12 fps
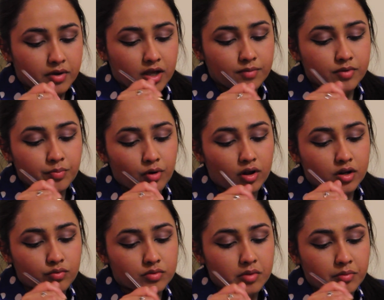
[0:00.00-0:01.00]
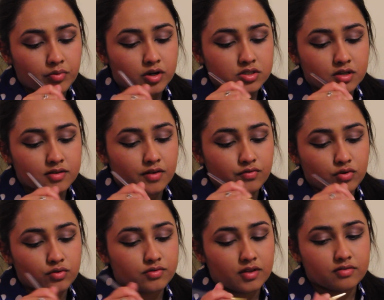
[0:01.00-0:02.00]
Up the product with my brush because I've
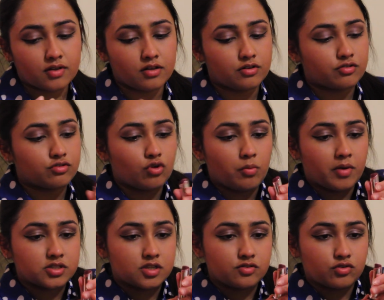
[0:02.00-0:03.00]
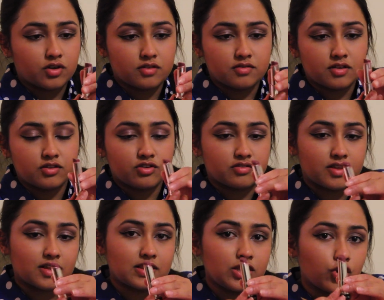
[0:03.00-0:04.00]
used this color so much. As you can see, there's
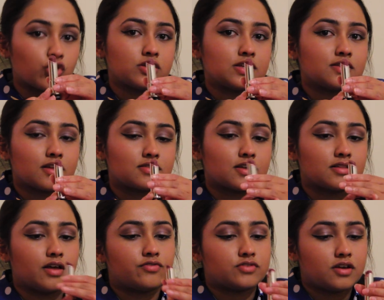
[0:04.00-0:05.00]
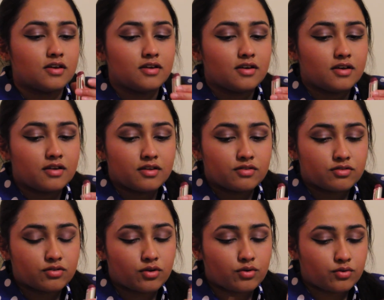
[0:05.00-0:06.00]
like literally nothing left,
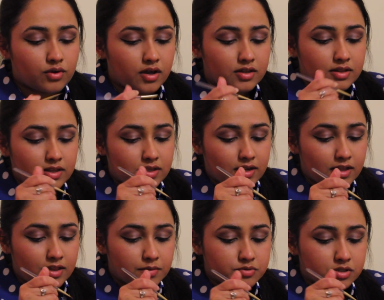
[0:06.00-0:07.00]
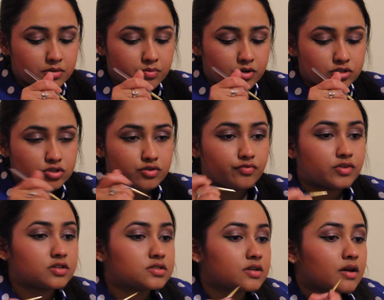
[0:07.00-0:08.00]
so I need a lipstick brush to
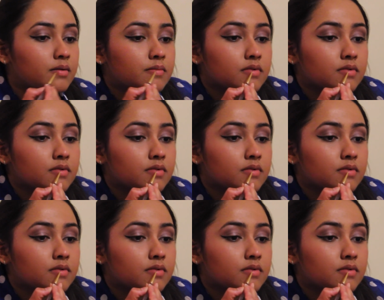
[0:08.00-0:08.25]
finish it up.